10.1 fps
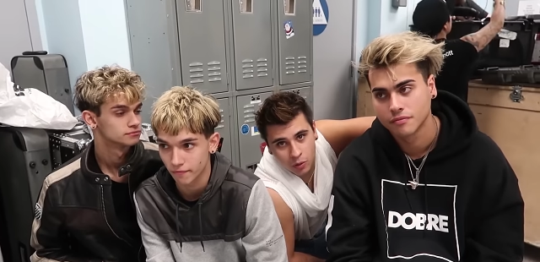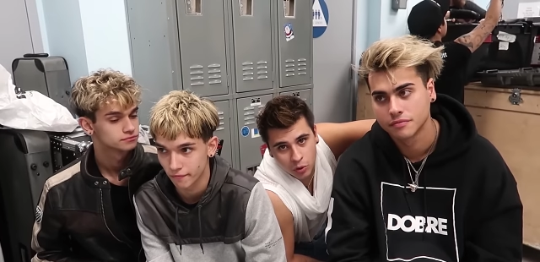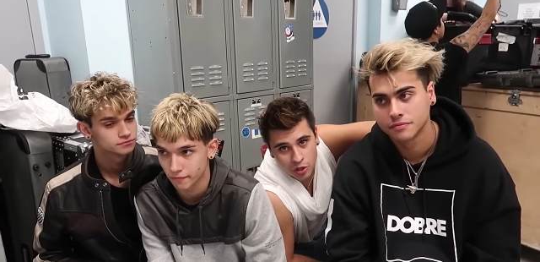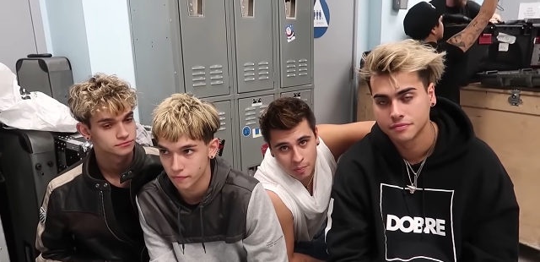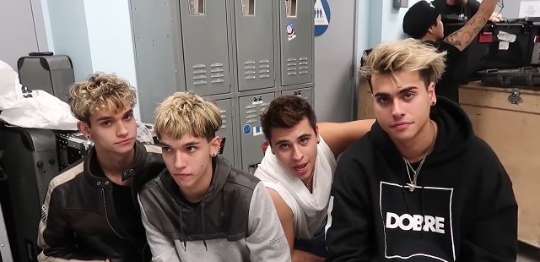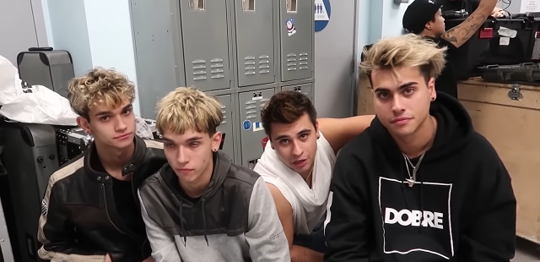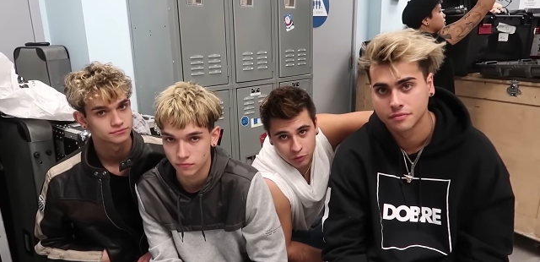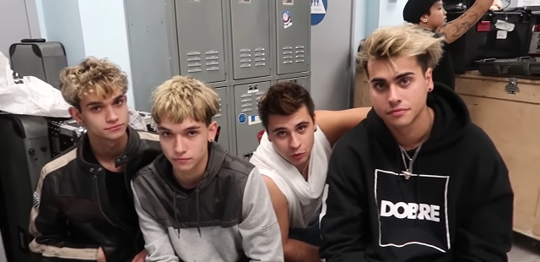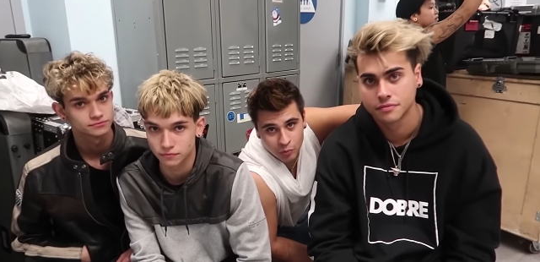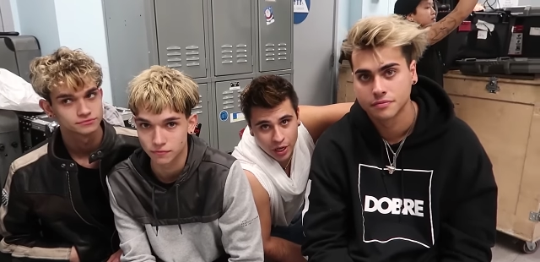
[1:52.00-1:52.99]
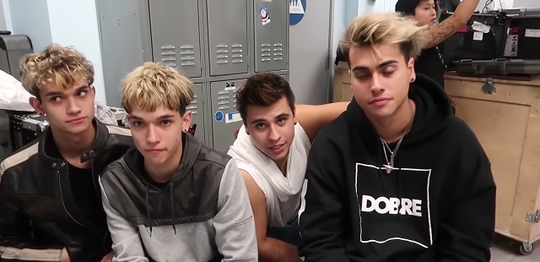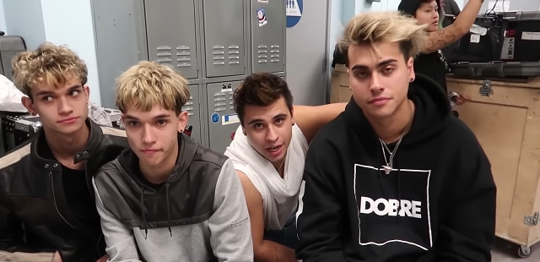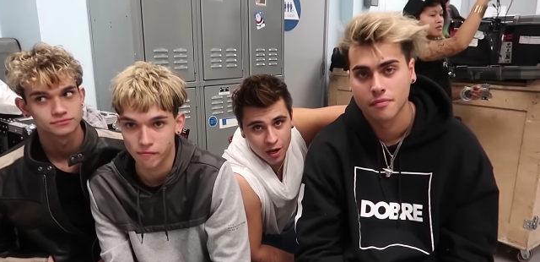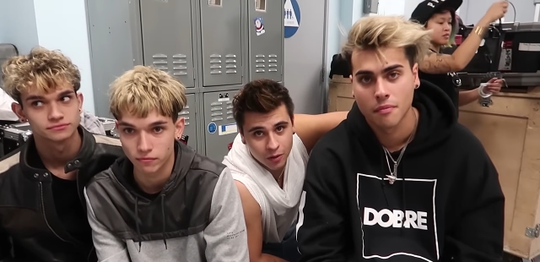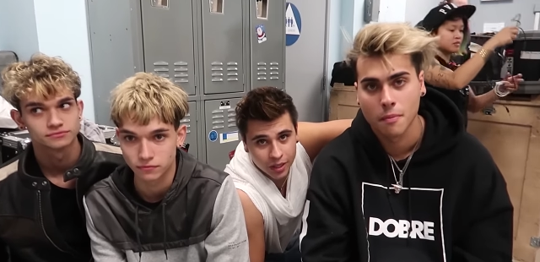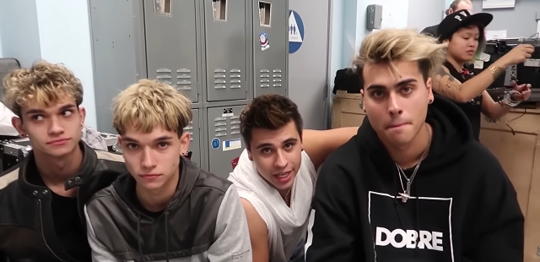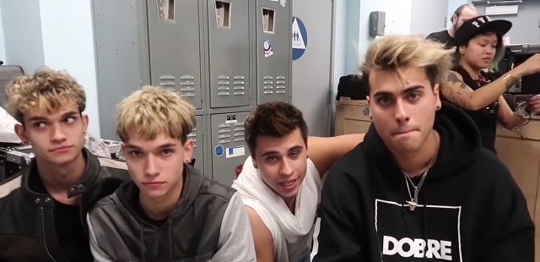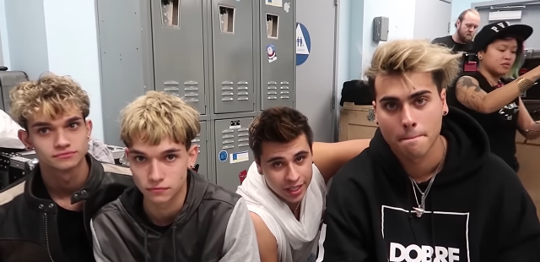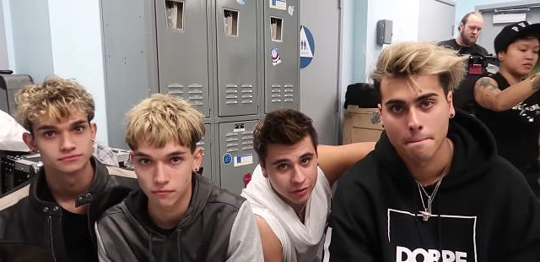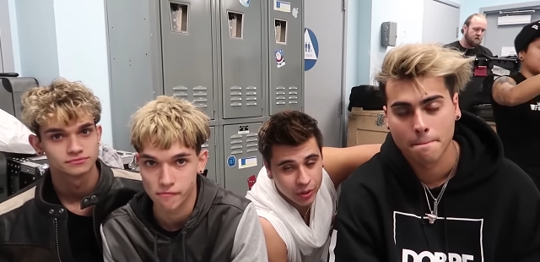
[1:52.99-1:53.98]
Speaker 1: We're in the back room right now,
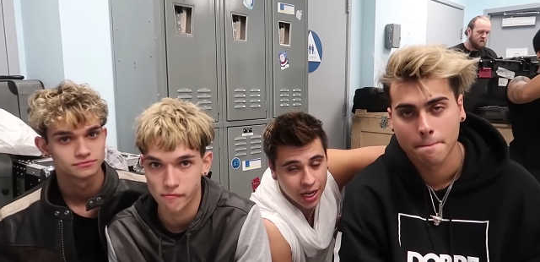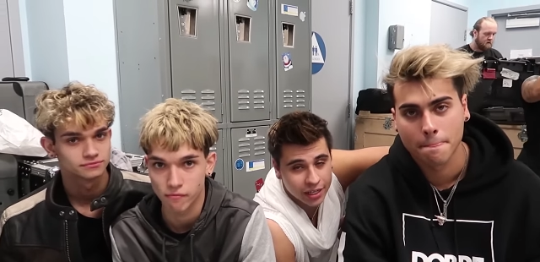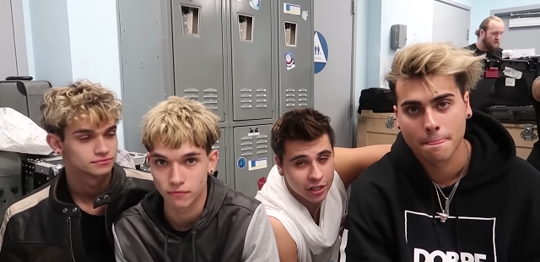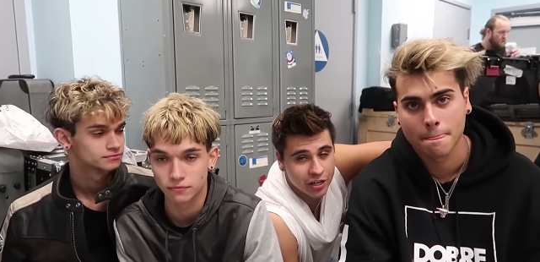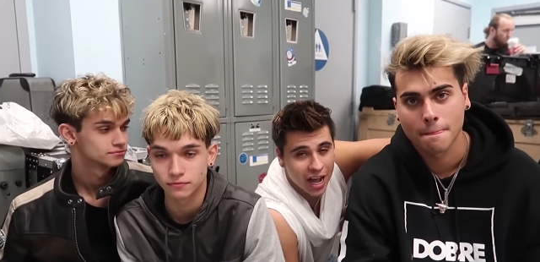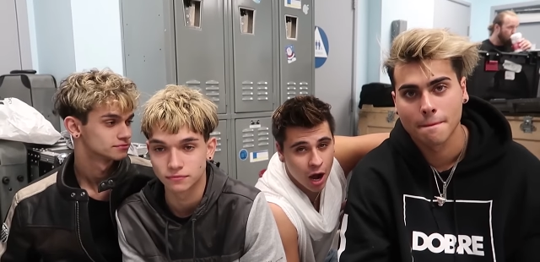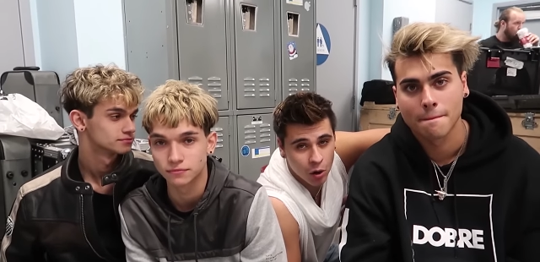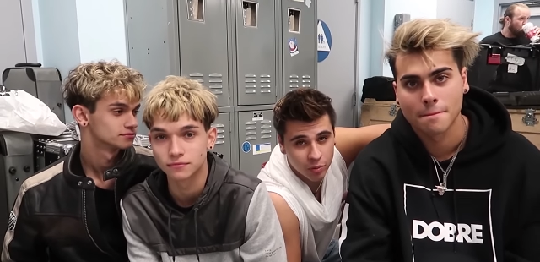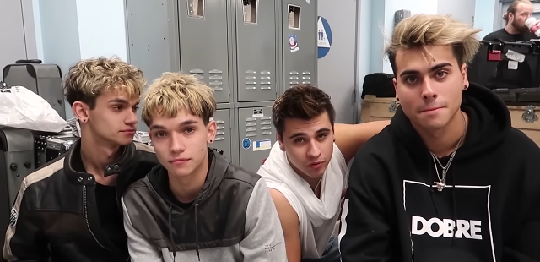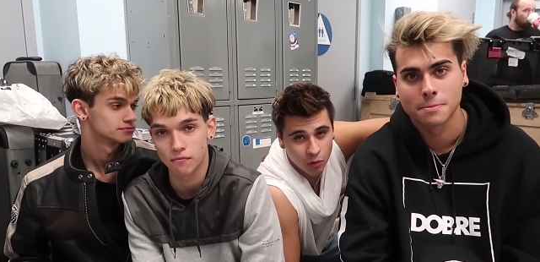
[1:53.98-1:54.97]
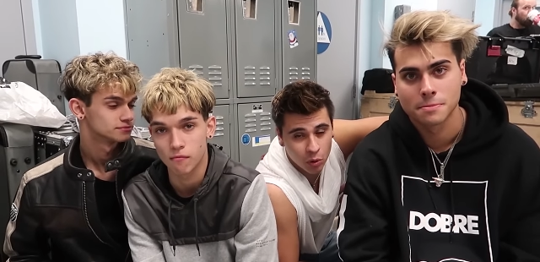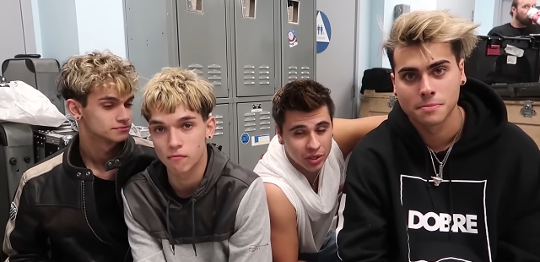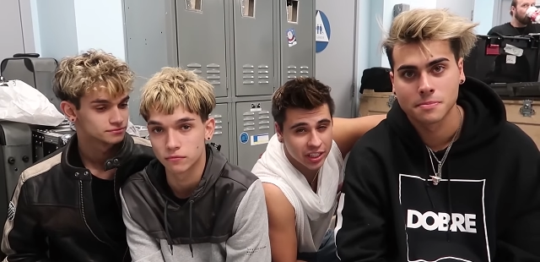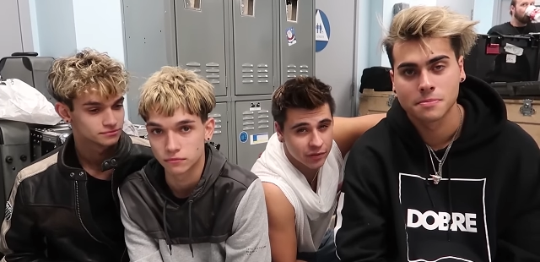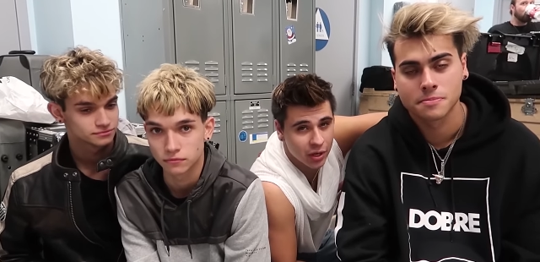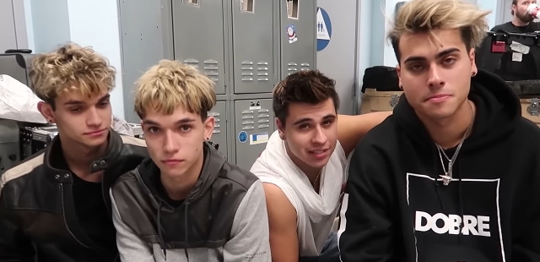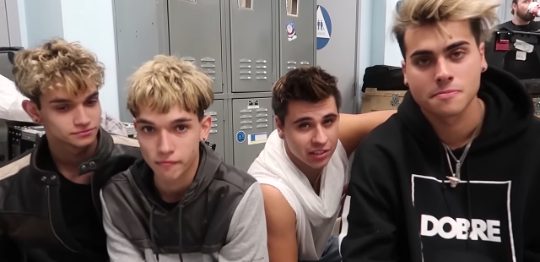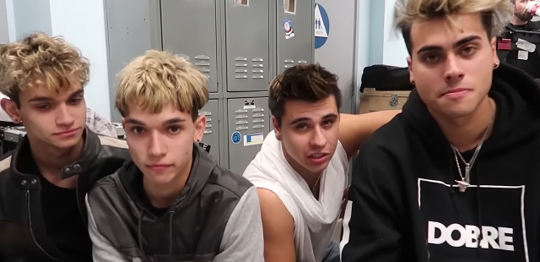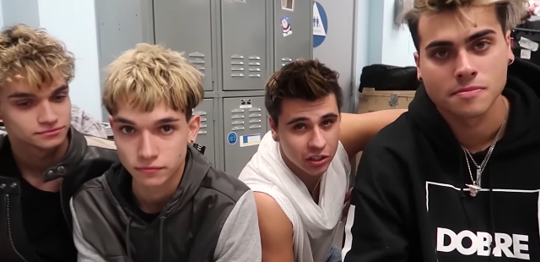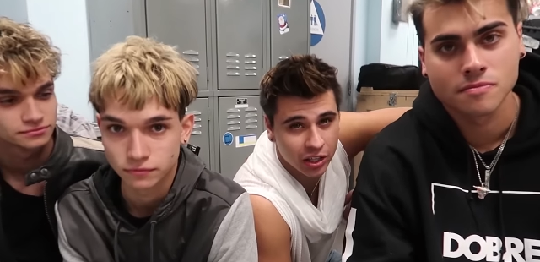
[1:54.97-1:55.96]
and we got here an hour before. We're gonna give you
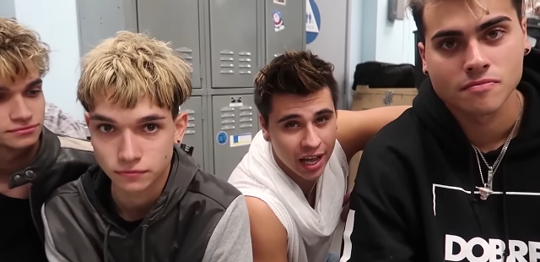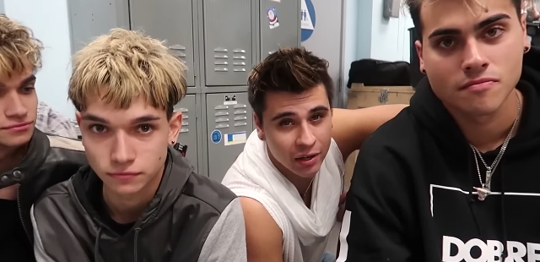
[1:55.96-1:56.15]
guys a look